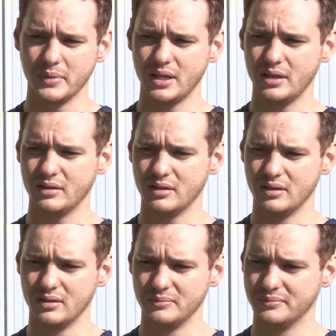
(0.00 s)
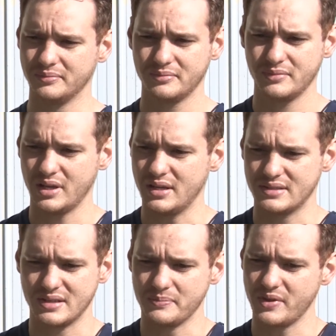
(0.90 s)
I mean, it's
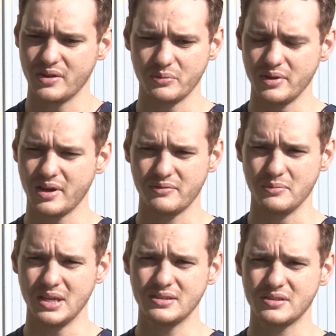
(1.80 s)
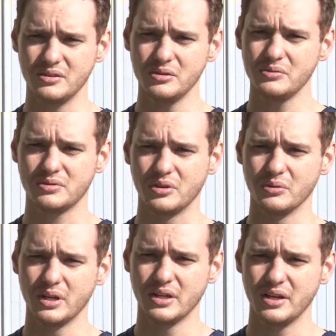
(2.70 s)
something that we have the means to do, so
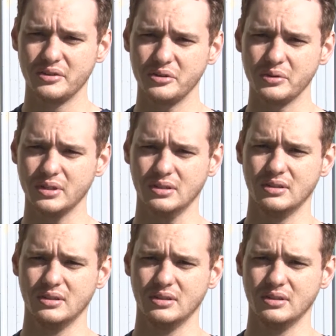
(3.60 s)
why not do it?